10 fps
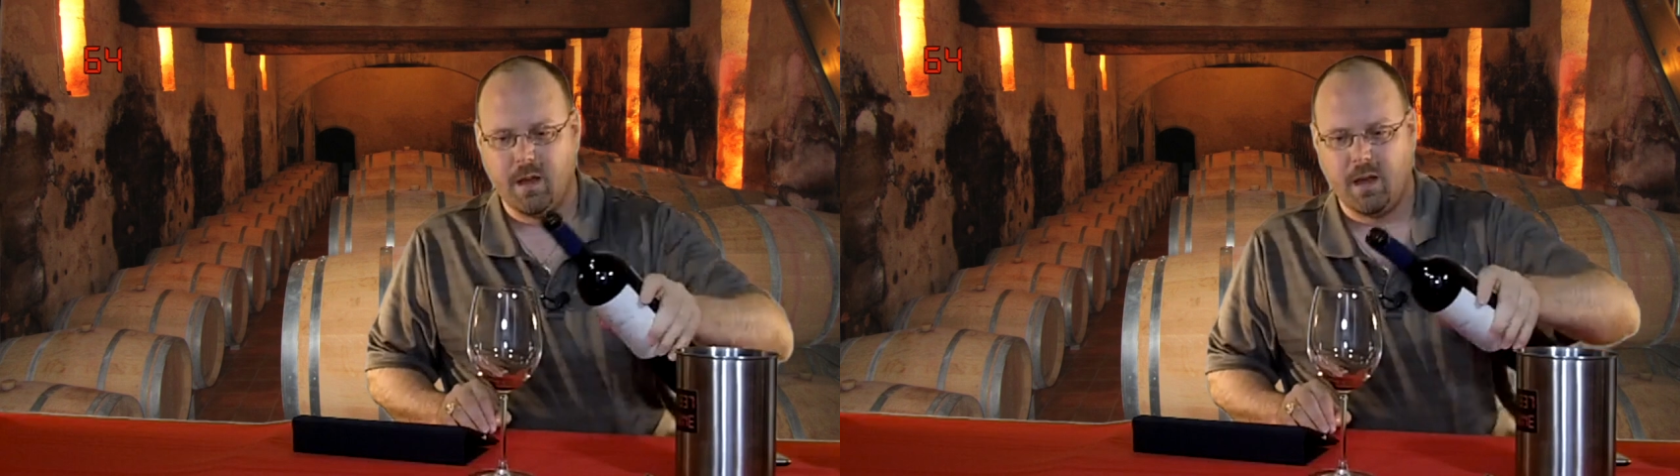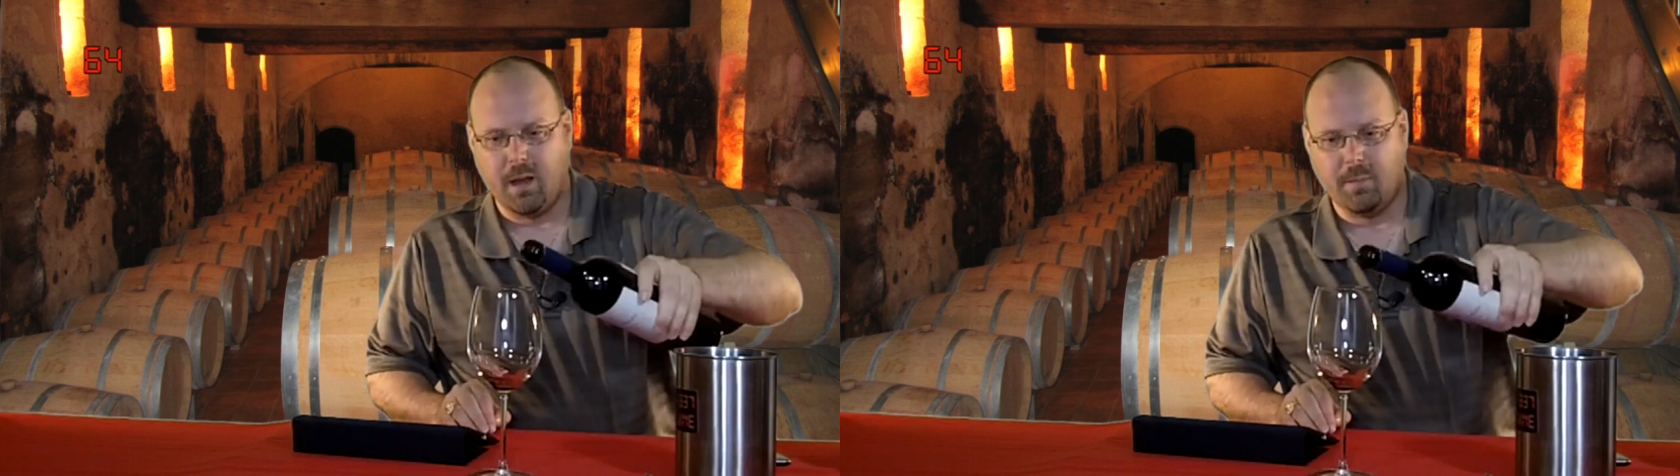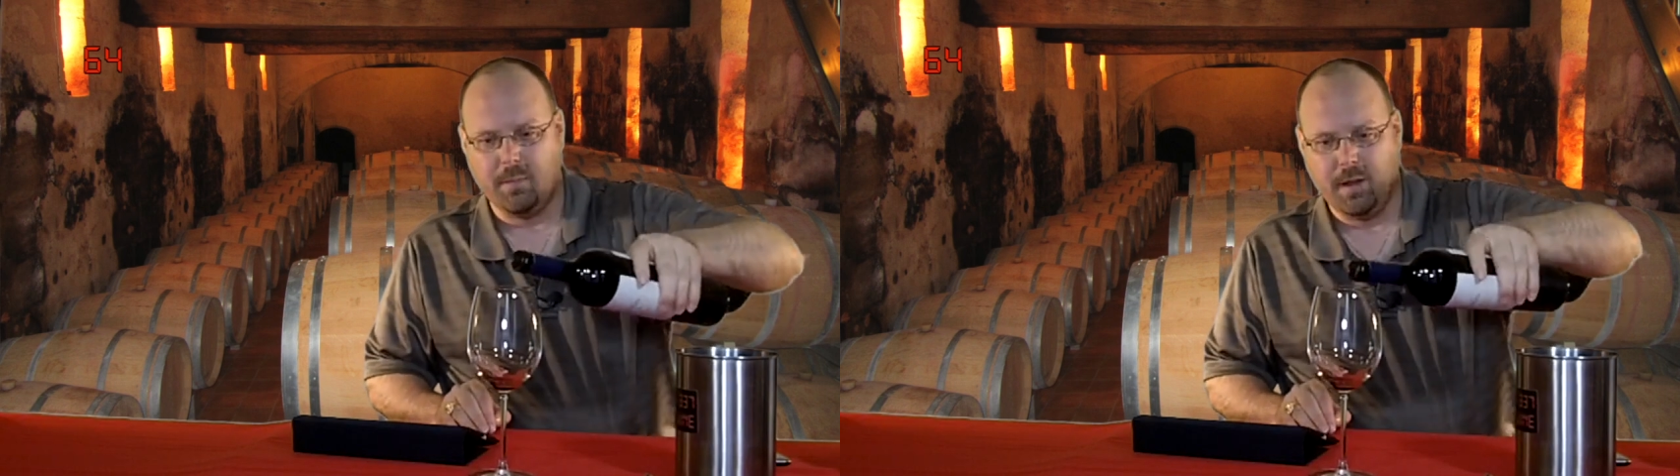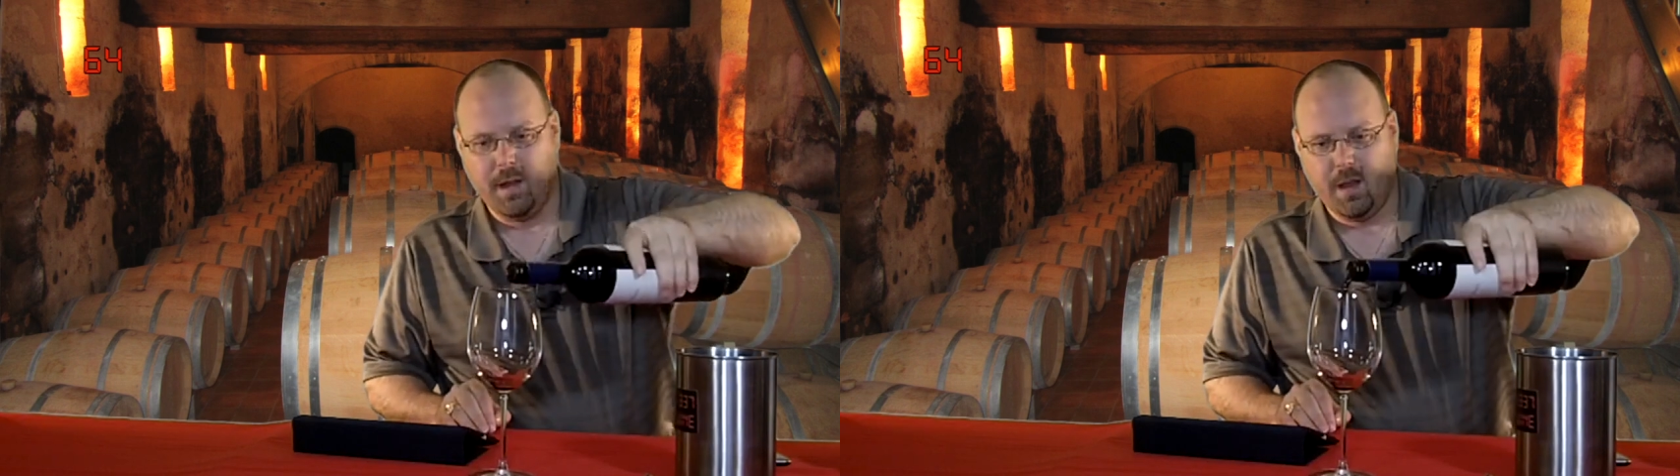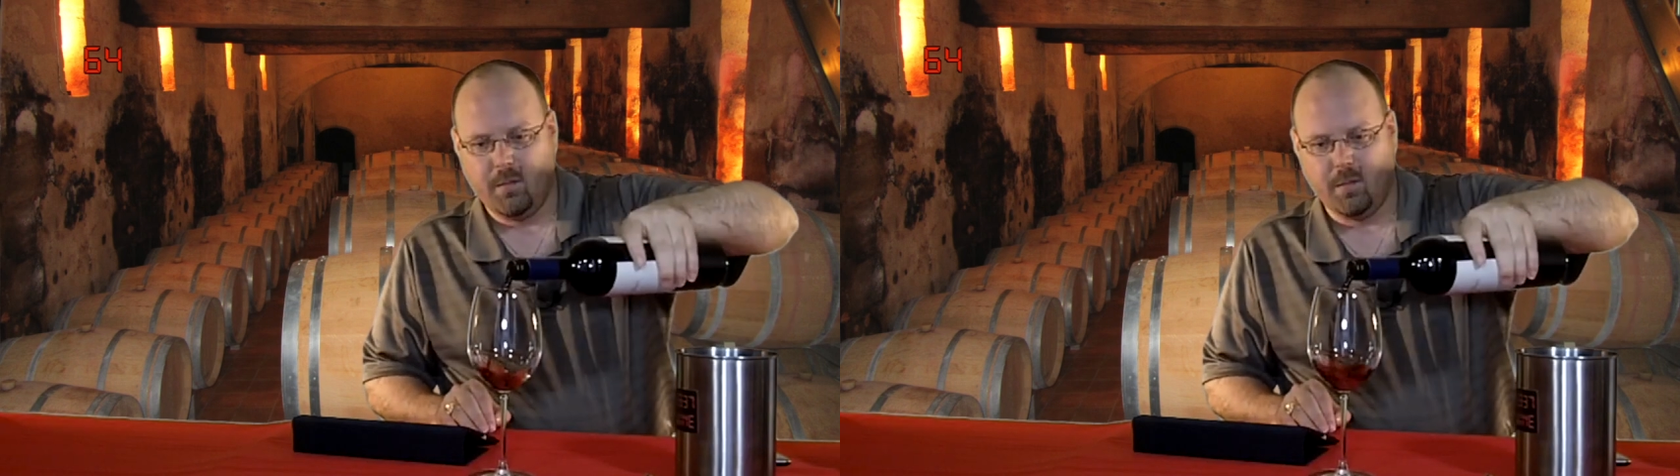Um,
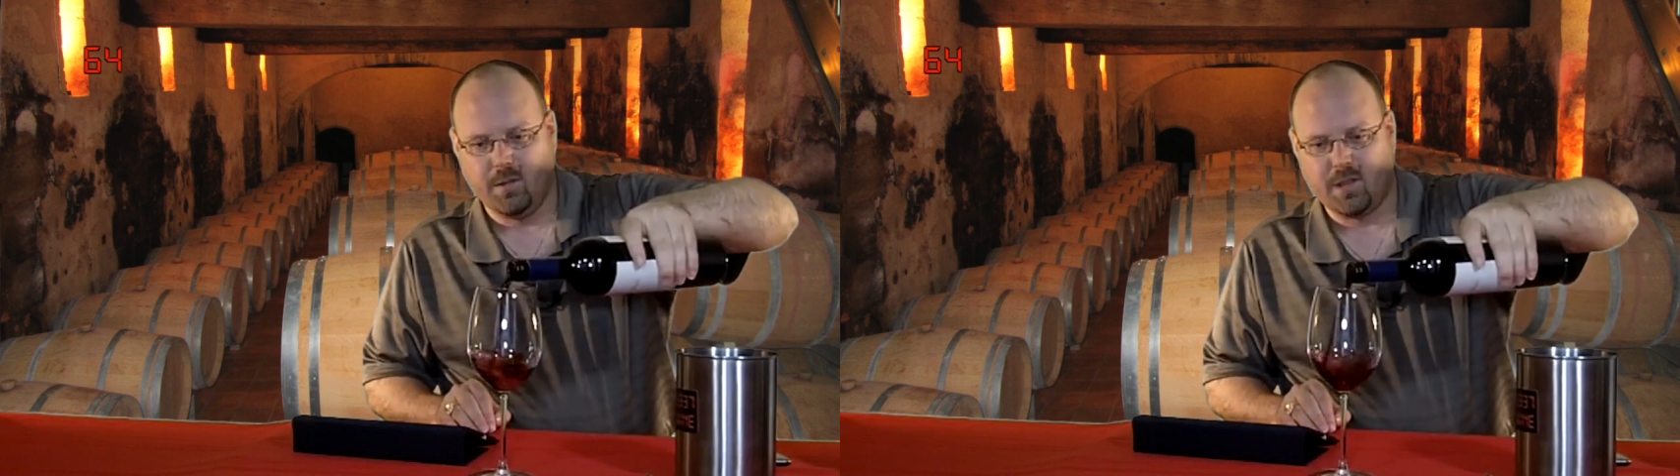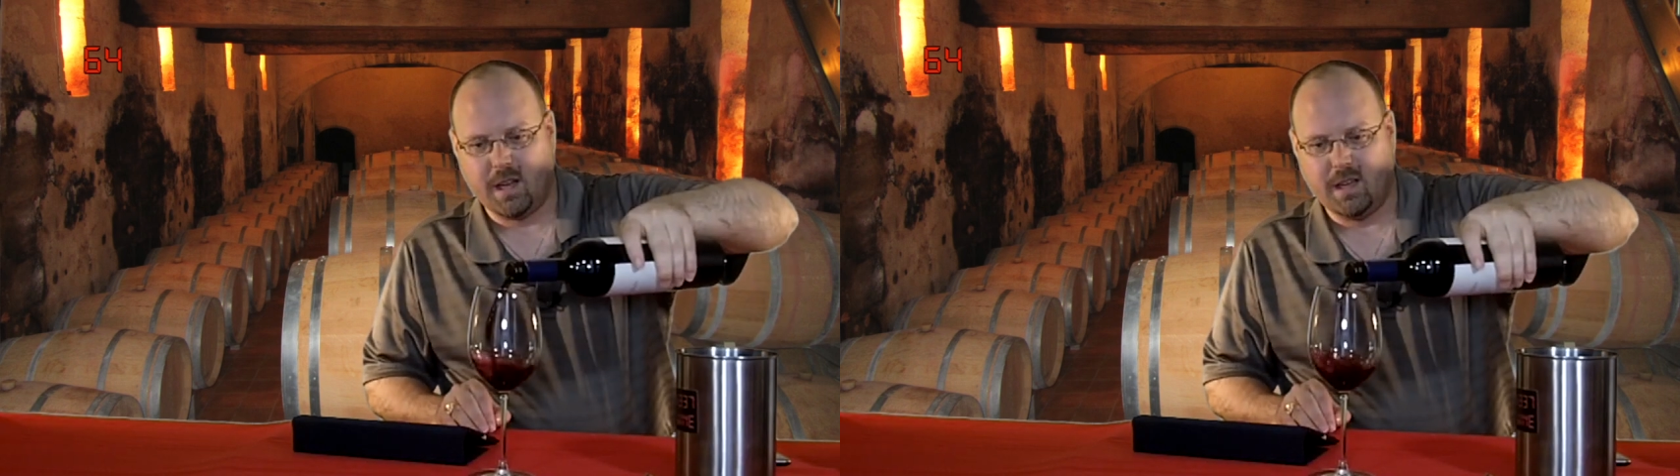most